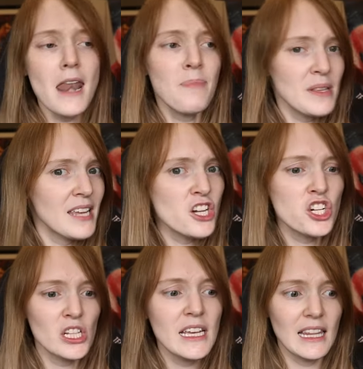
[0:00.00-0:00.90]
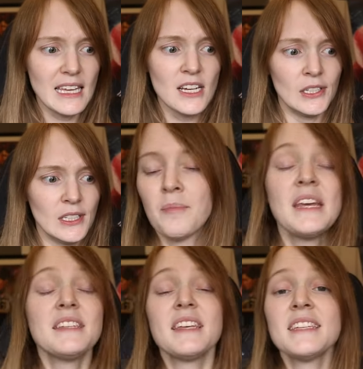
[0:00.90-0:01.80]
and potentially illegal. But
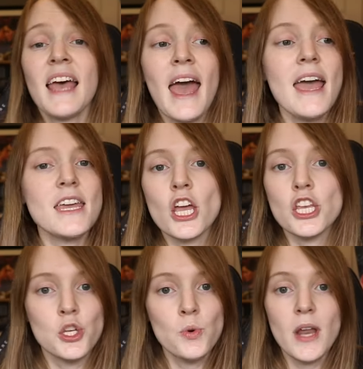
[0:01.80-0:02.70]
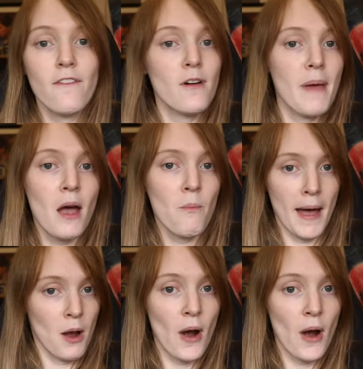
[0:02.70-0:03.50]
he says, hey, you never met my